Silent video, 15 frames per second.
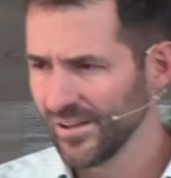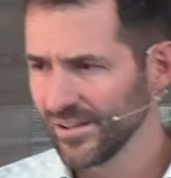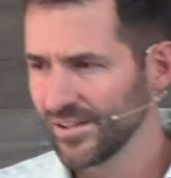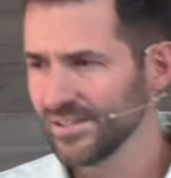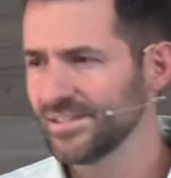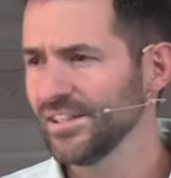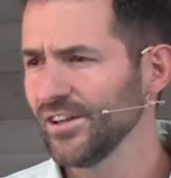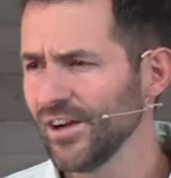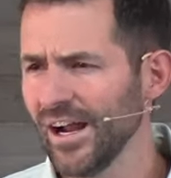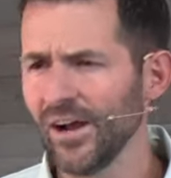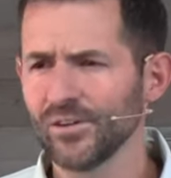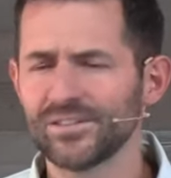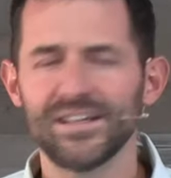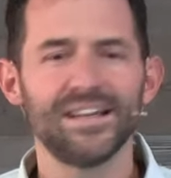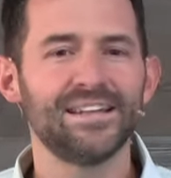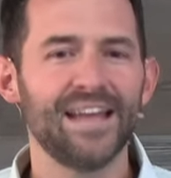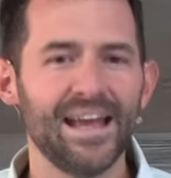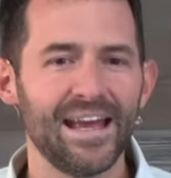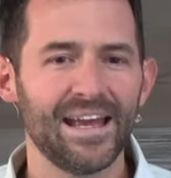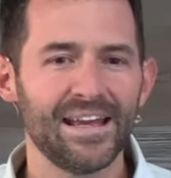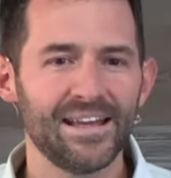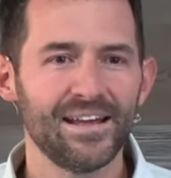Consider how
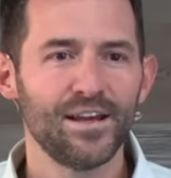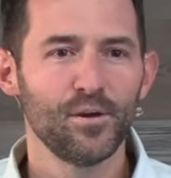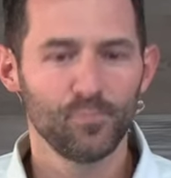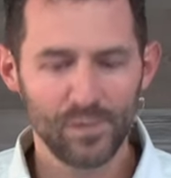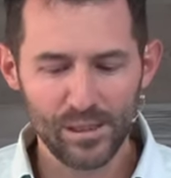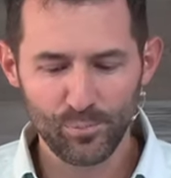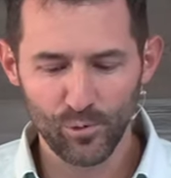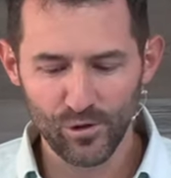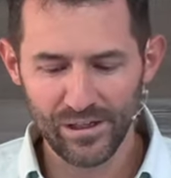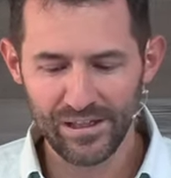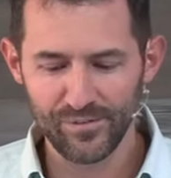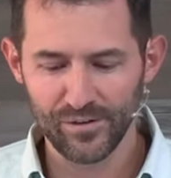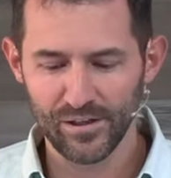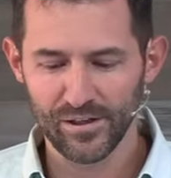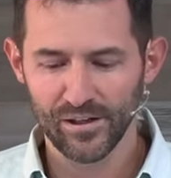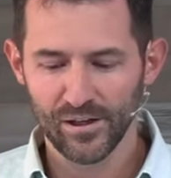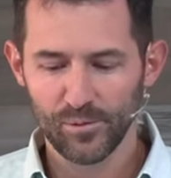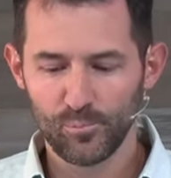today people even